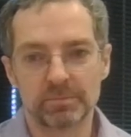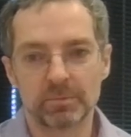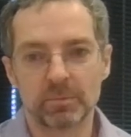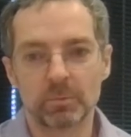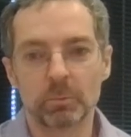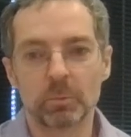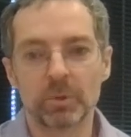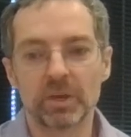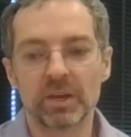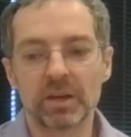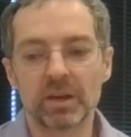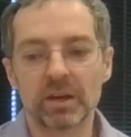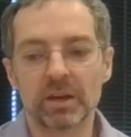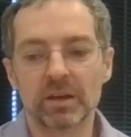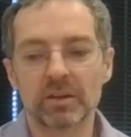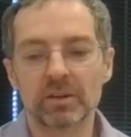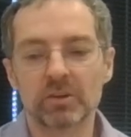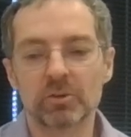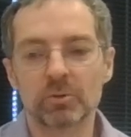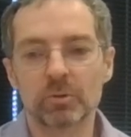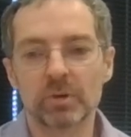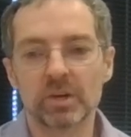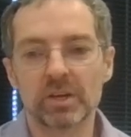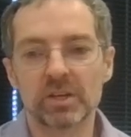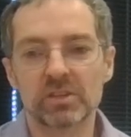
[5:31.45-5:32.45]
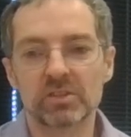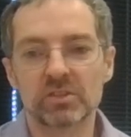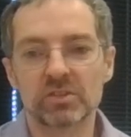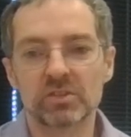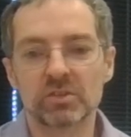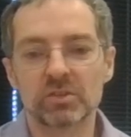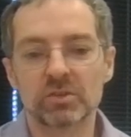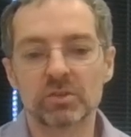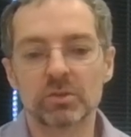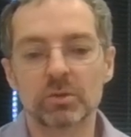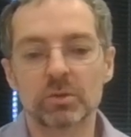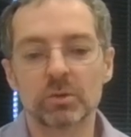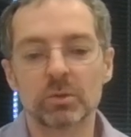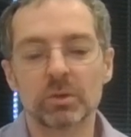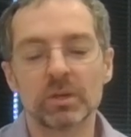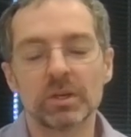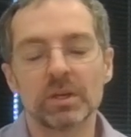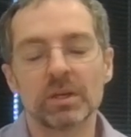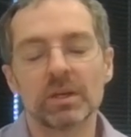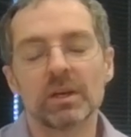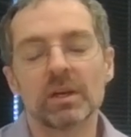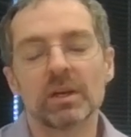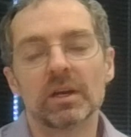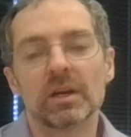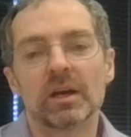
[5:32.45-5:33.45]
we are going to
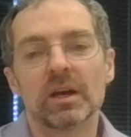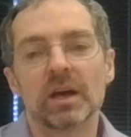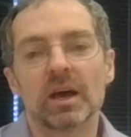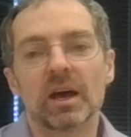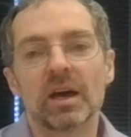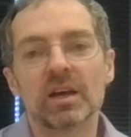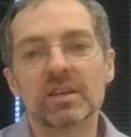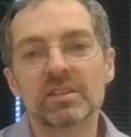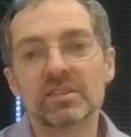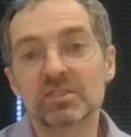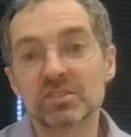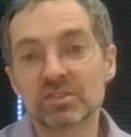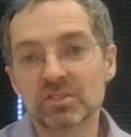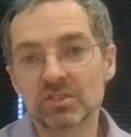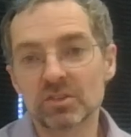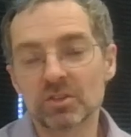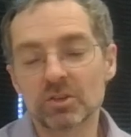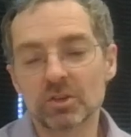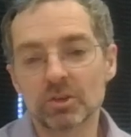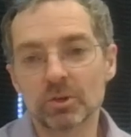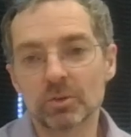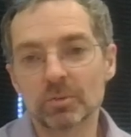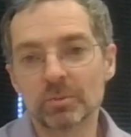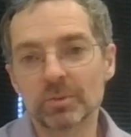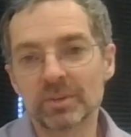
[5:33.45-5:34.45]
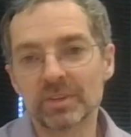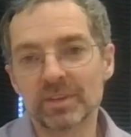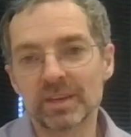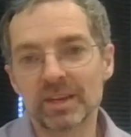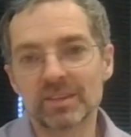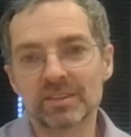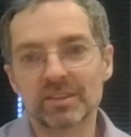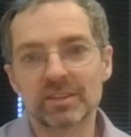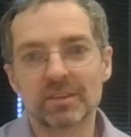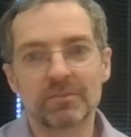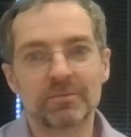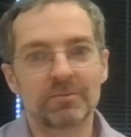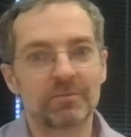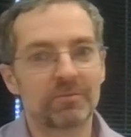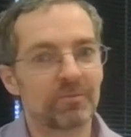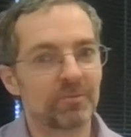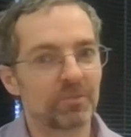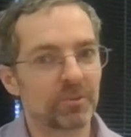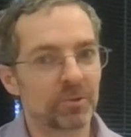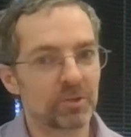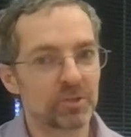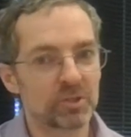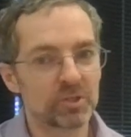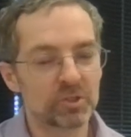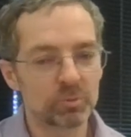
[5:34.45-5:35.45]
assume that the
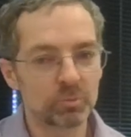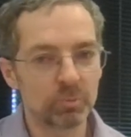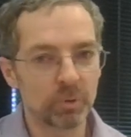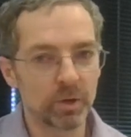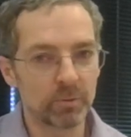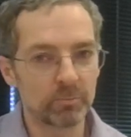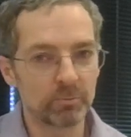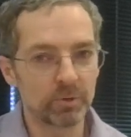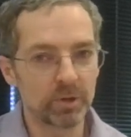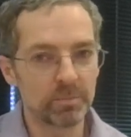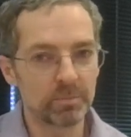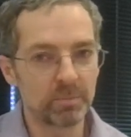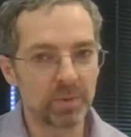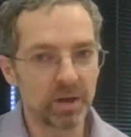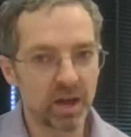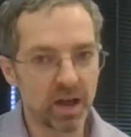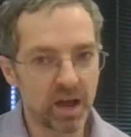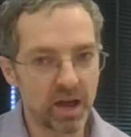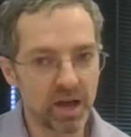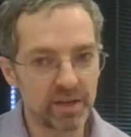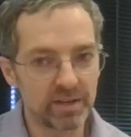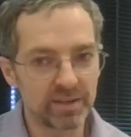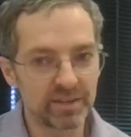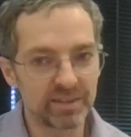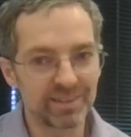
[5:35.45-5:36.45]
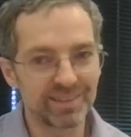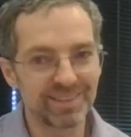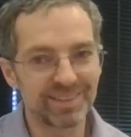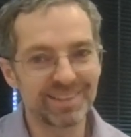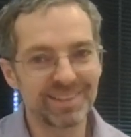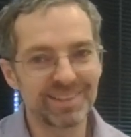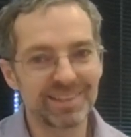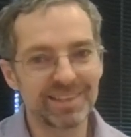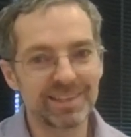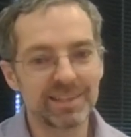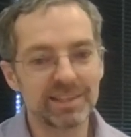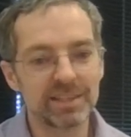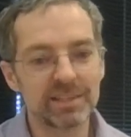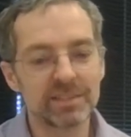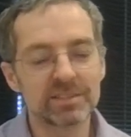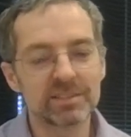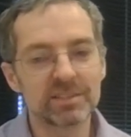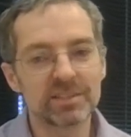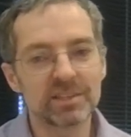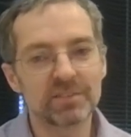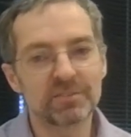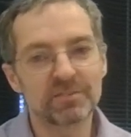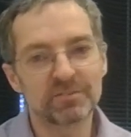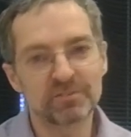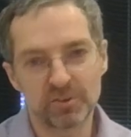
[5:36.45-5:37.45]
first one we bought is
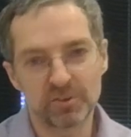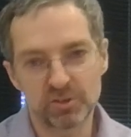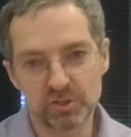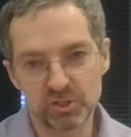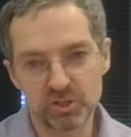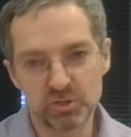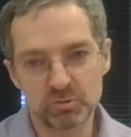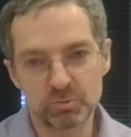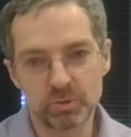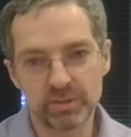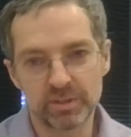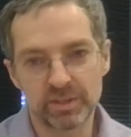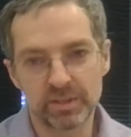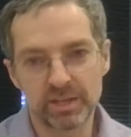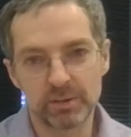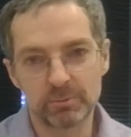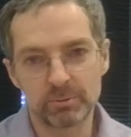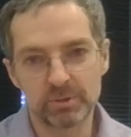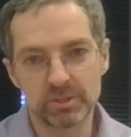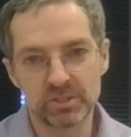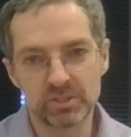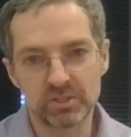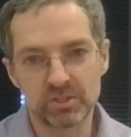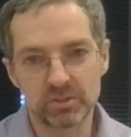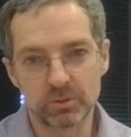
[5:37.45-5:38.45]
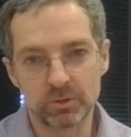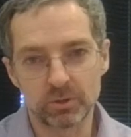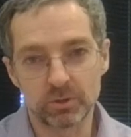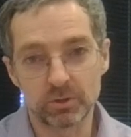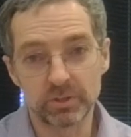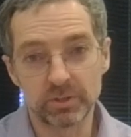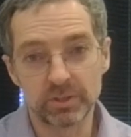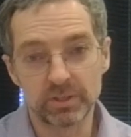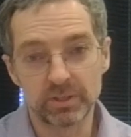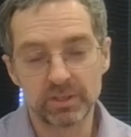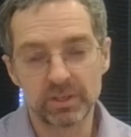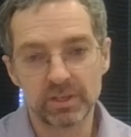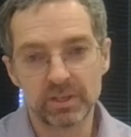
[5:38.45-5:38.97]
the first one that we sold.